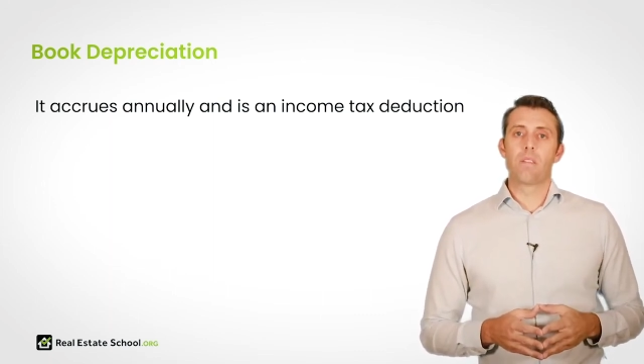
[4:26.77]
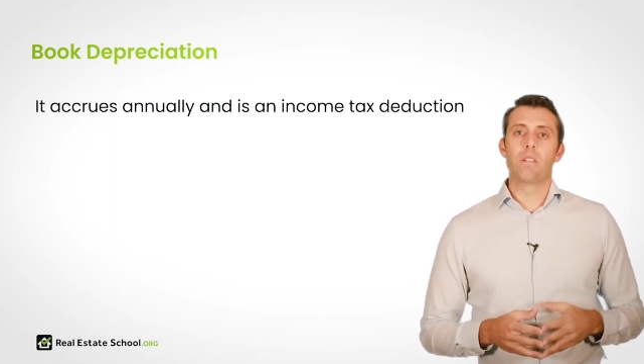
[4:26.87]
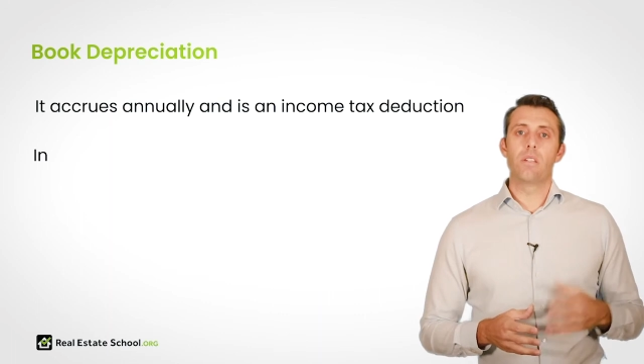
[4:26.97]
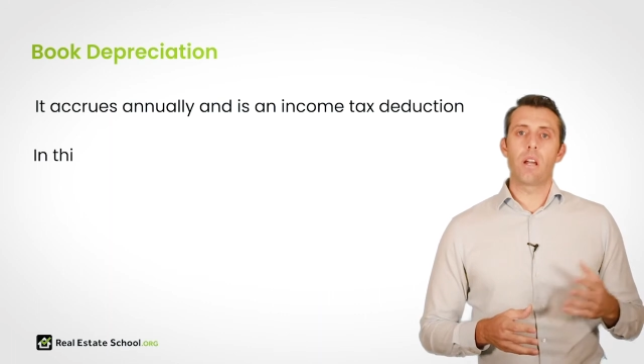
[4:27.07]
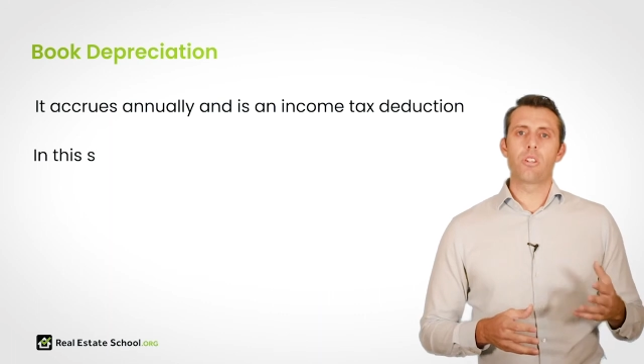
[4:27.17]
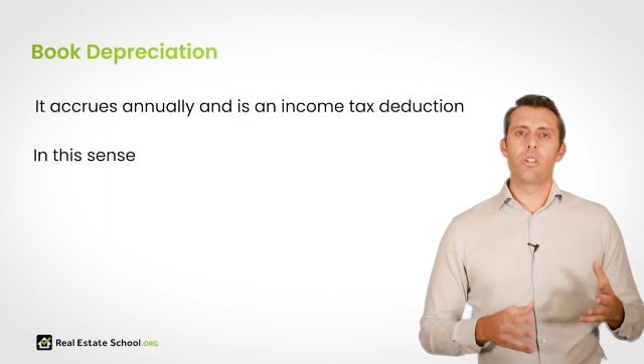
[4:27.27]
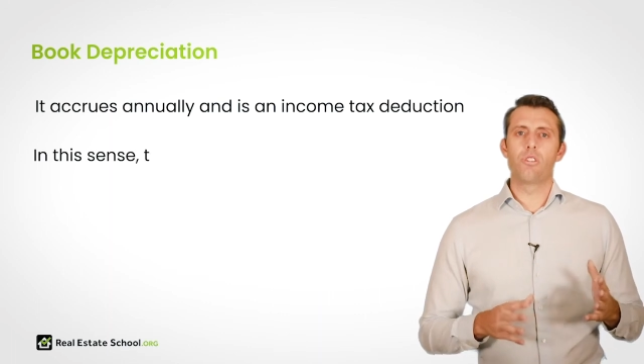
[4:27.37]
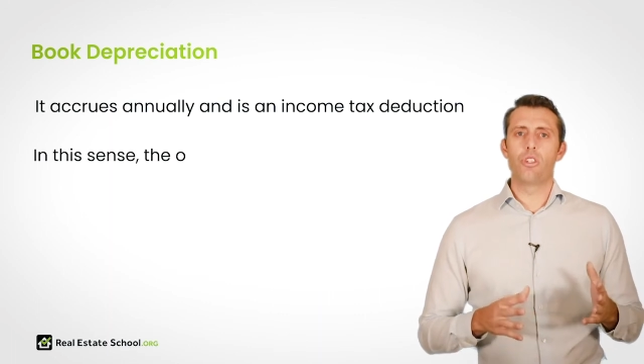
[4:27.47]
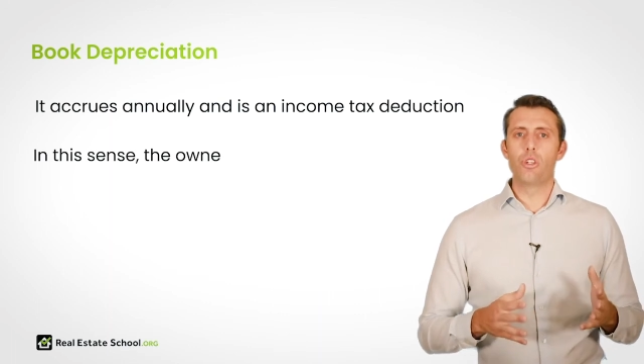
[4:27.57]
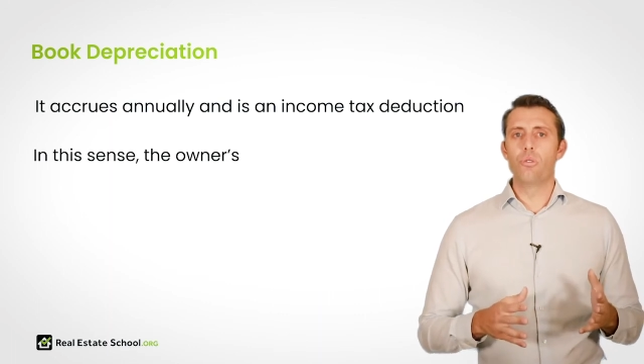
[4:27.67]
The deduction
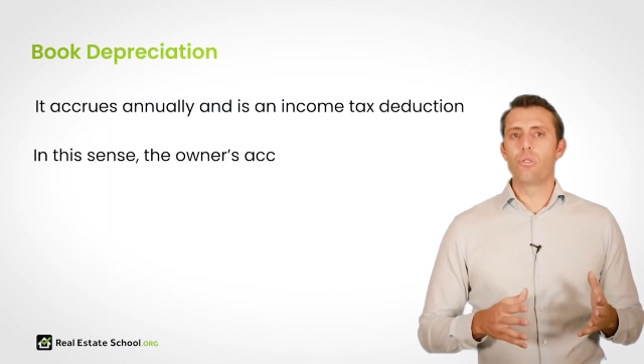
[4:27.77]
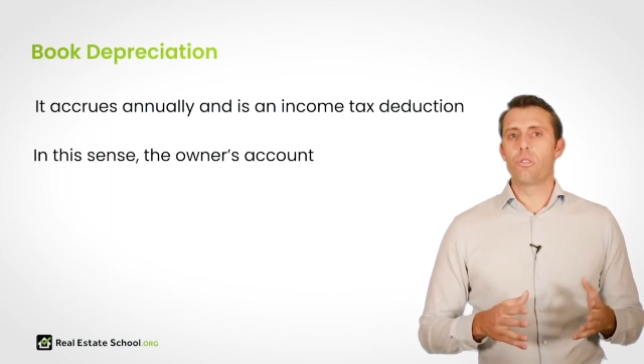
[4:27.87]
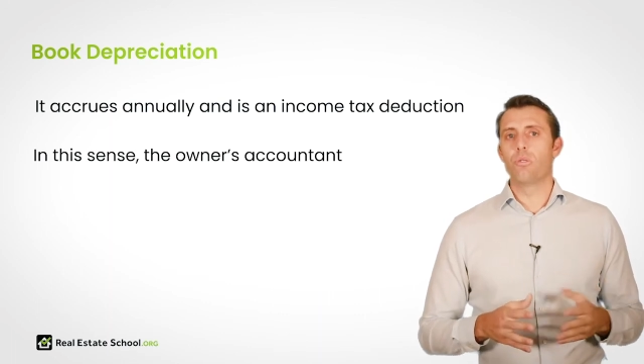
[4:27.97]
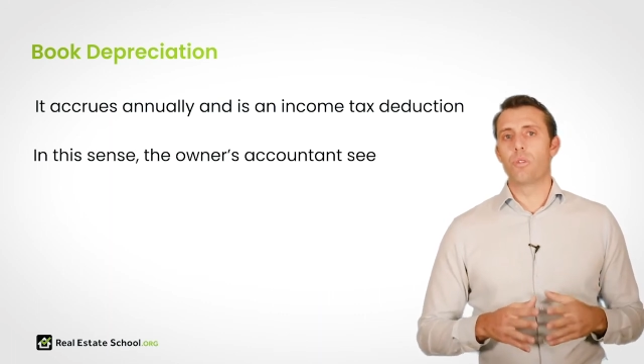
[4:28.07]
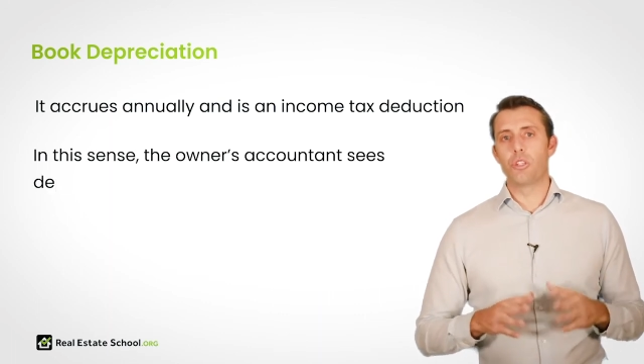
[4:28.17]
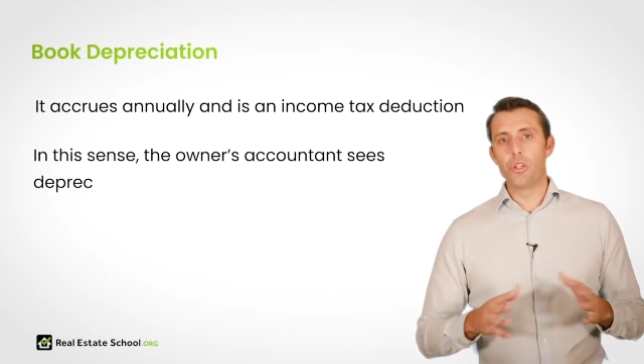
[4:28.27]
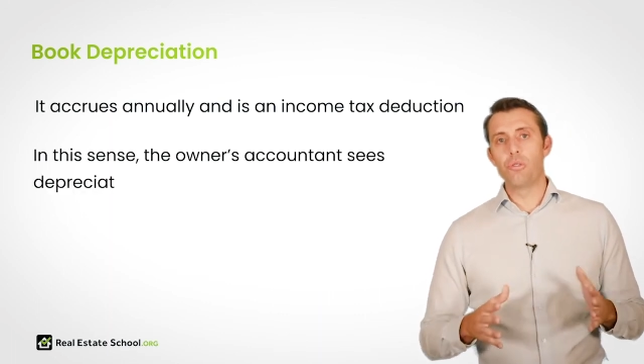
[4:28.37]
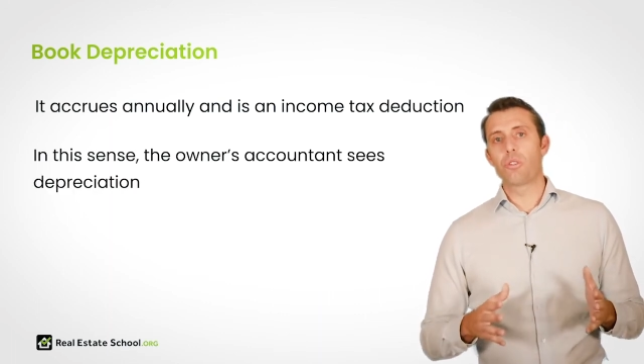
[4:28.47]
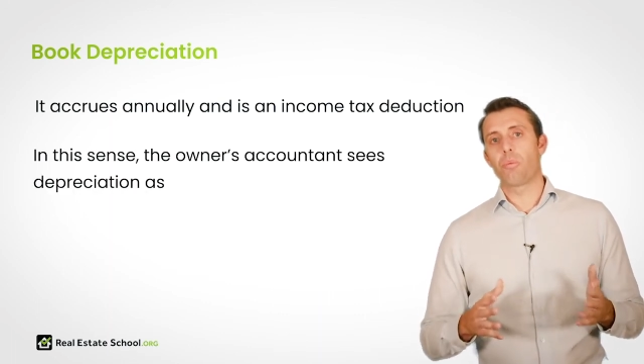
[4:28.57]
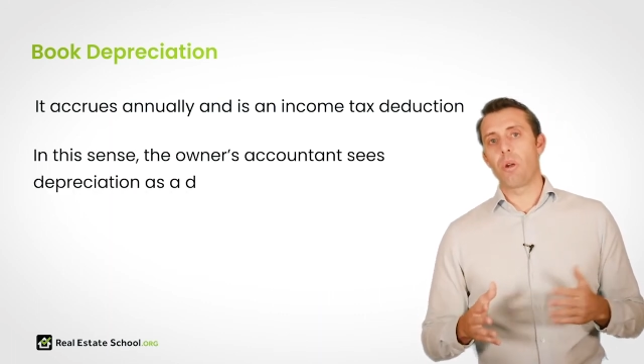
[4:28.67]
is used to
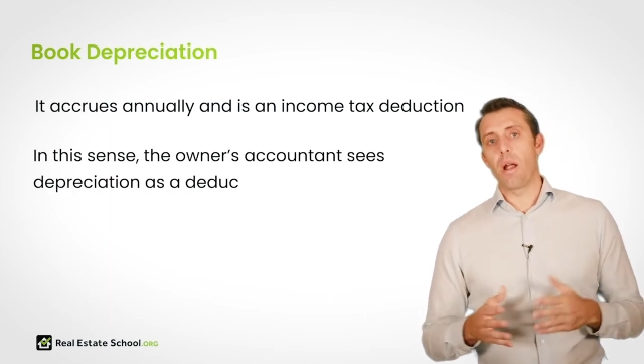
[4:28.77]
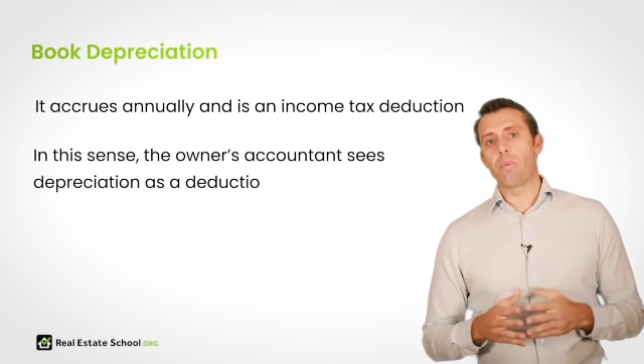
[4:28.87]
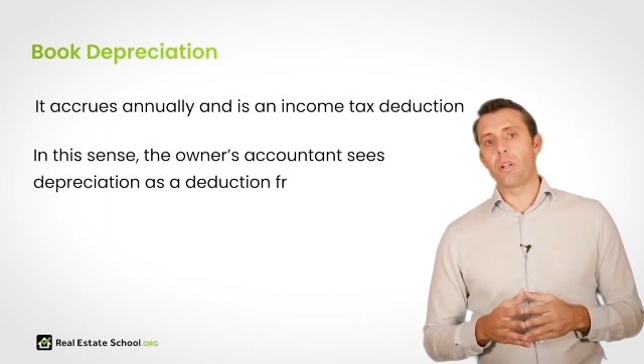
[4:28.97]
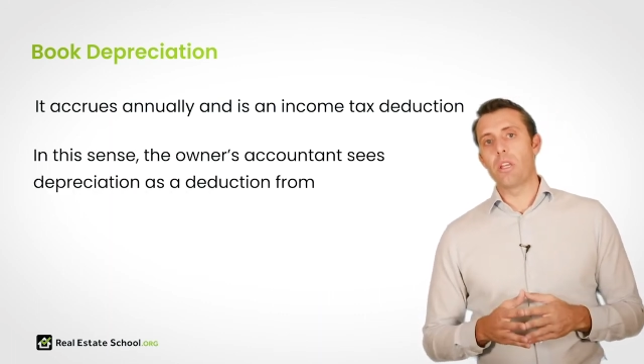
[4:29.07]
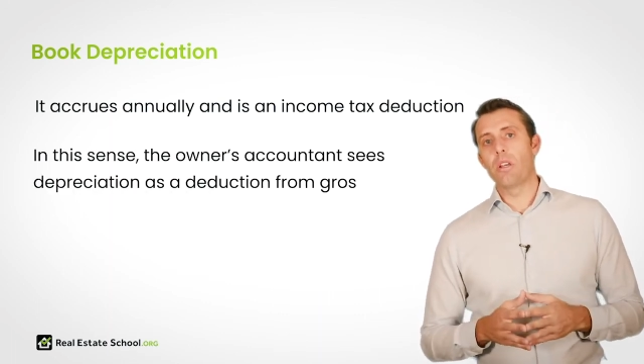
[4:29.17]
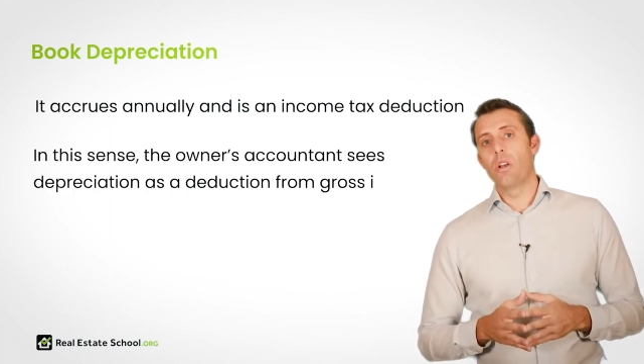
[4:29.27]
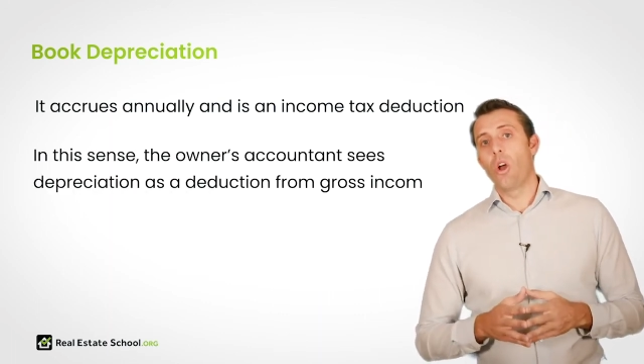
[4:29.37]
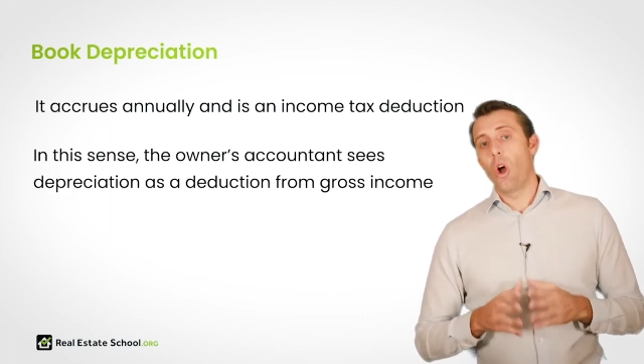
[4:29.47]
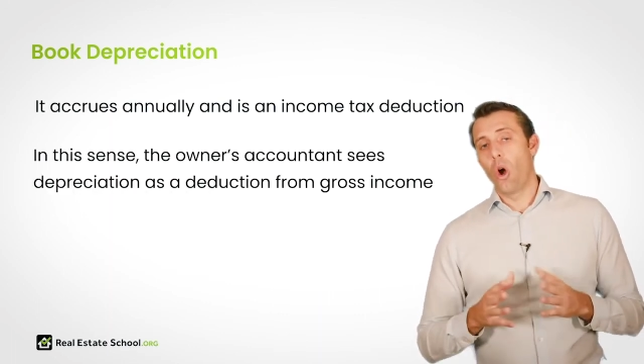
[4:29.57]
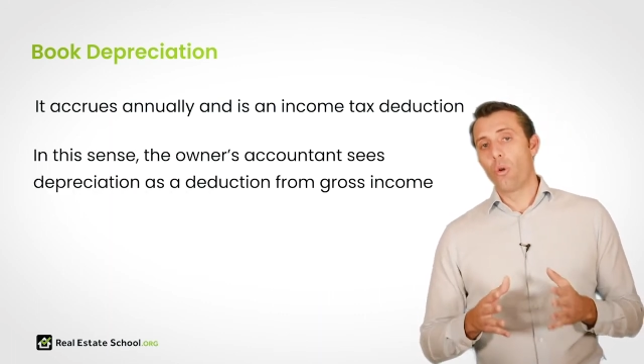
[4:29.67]
reduce the property
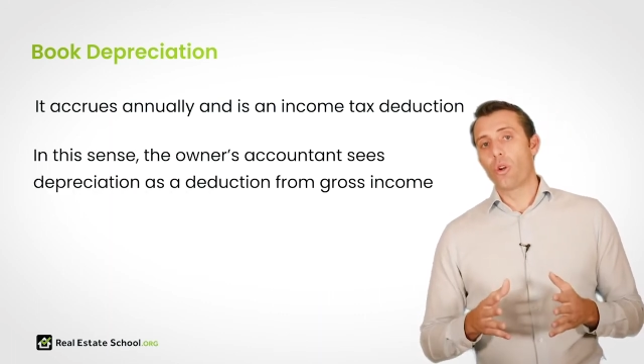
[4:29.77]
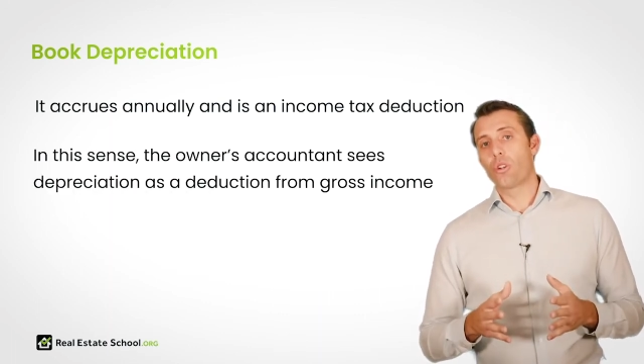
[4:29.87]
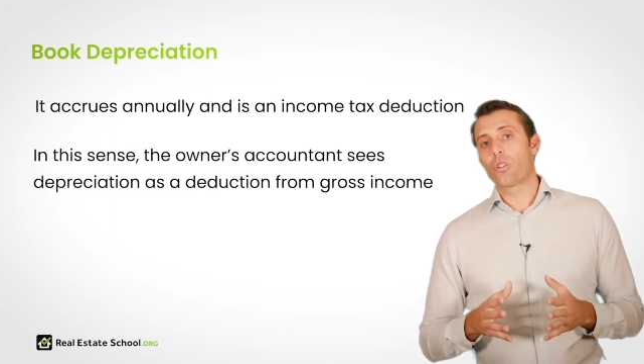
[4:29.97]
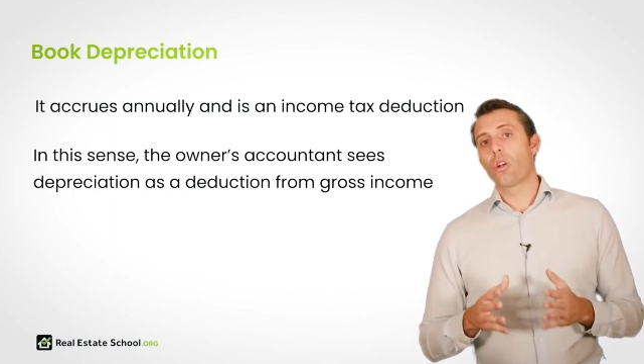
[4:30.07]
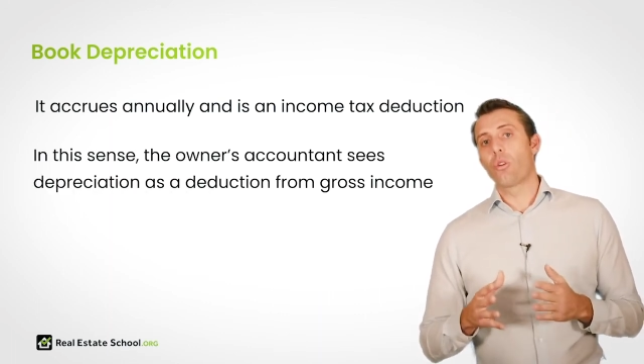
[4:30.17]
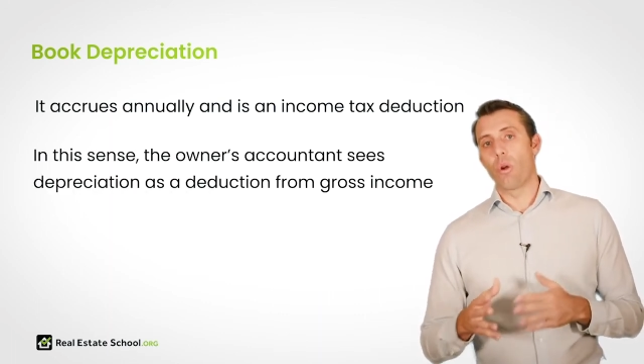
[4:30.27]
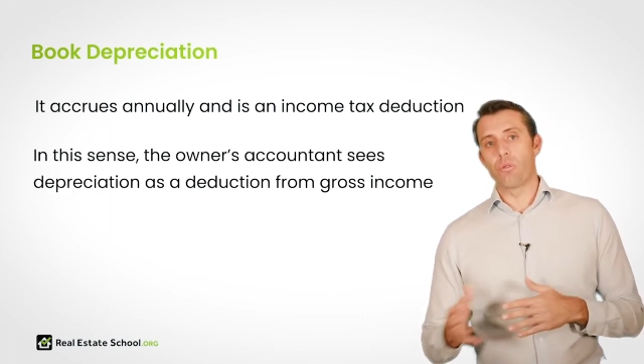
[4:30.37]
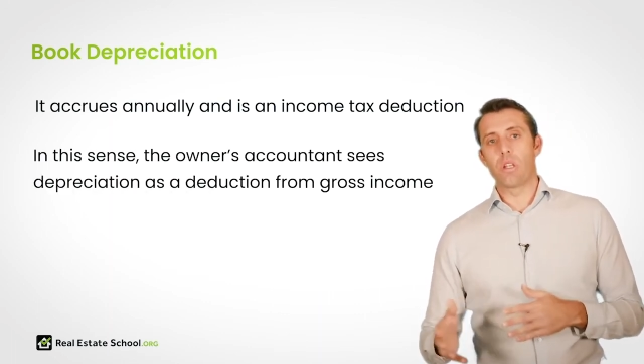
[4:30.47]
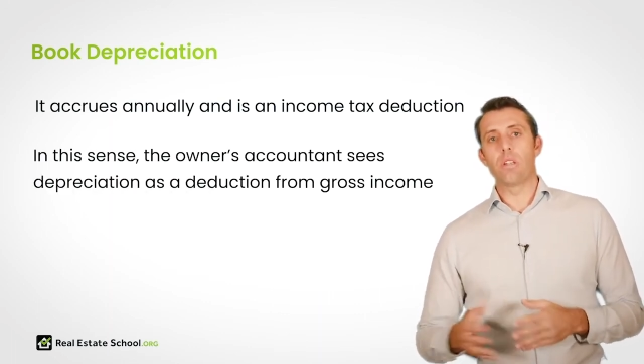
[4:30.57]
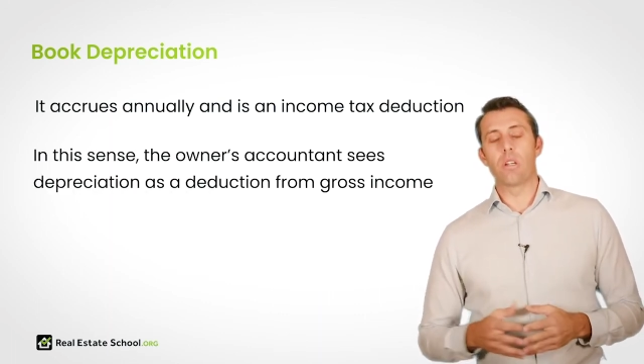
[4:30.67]
owner's
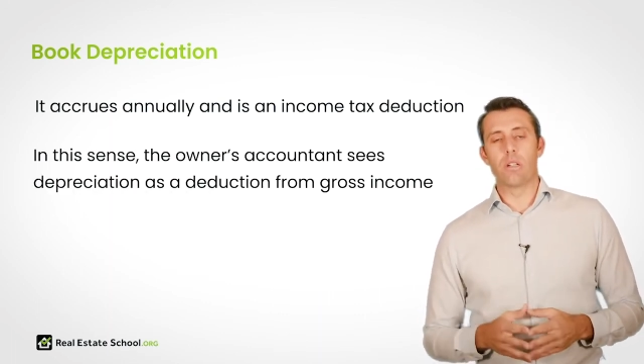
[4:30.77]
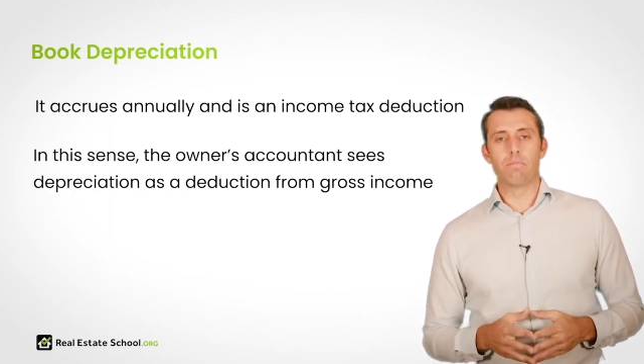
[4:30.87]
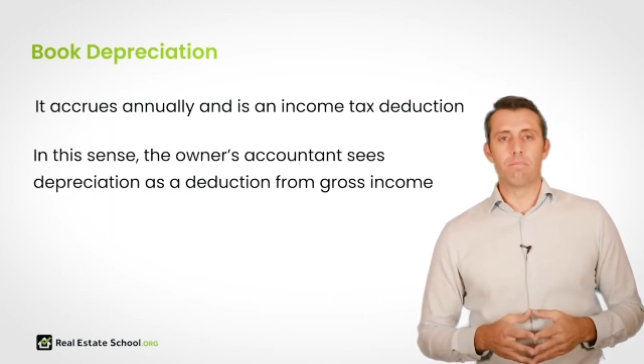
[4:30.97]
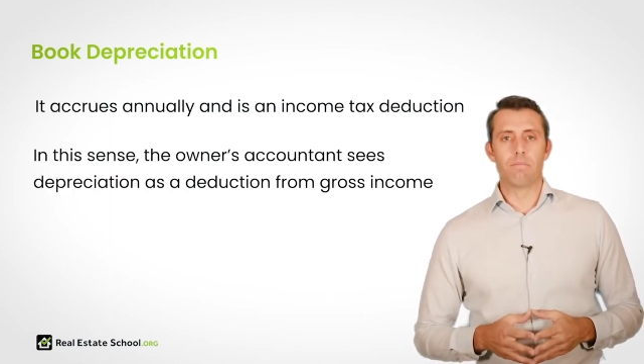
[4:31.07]
gross income.